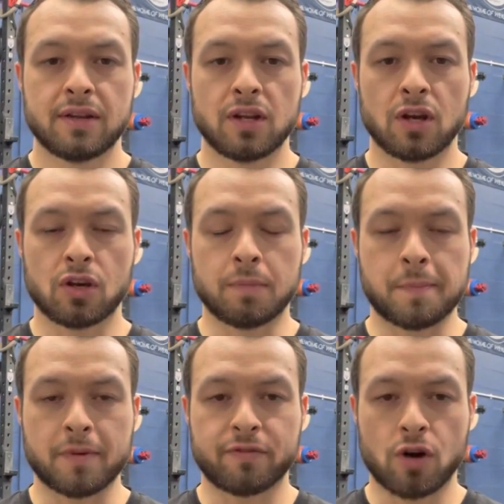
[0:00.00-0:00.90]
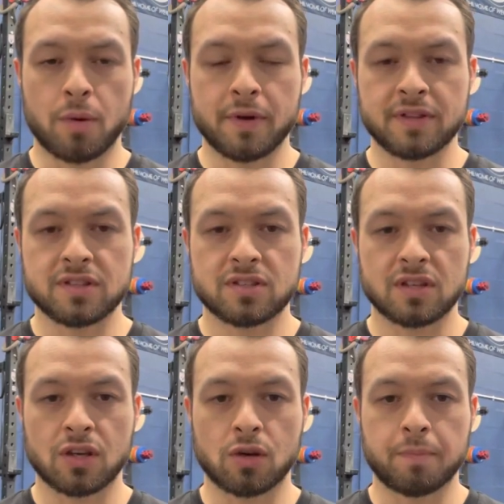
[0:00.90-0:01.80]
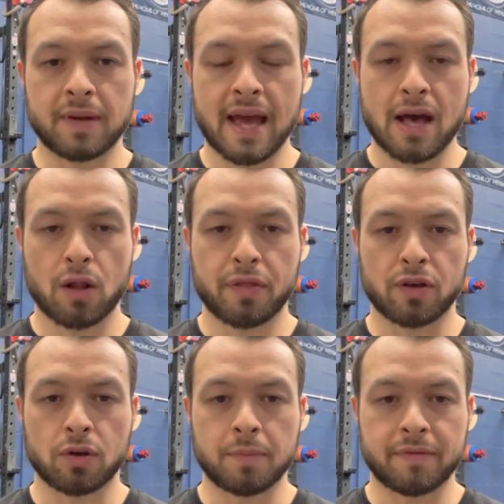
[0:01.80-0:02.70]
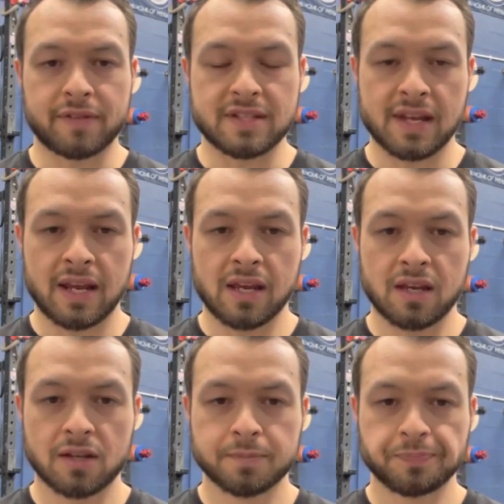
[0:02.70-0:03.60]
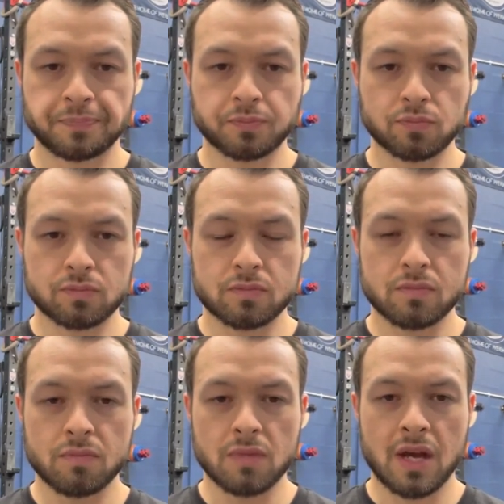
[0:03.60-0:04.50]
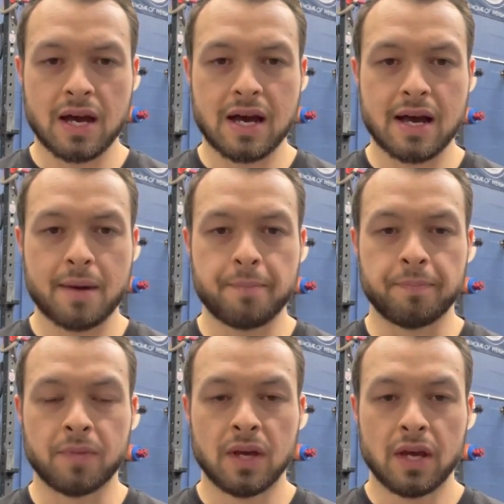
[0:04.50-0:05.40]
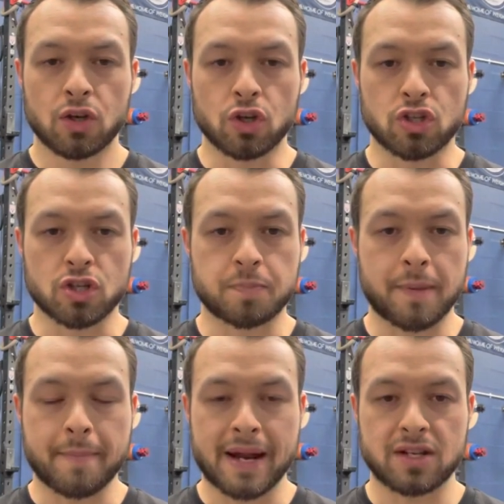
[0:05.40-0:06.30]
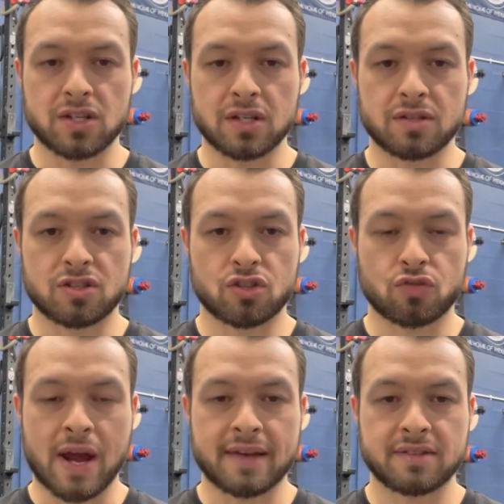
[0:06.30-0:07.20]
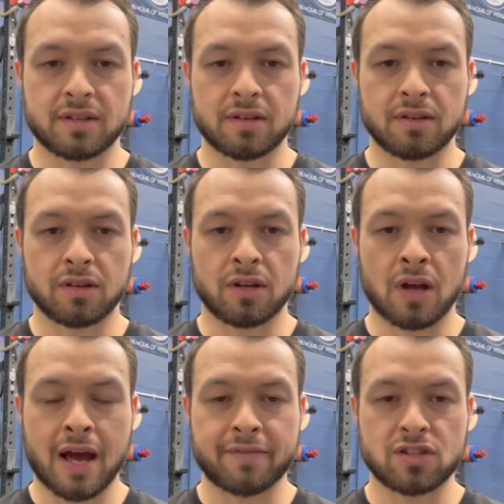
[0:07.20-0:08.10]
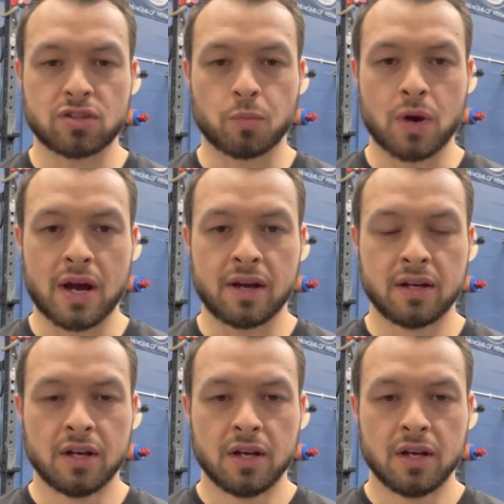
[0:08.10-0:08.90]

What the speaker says: It could be performance, it could be health, it could be physique, could just be managing stress and, having somewhere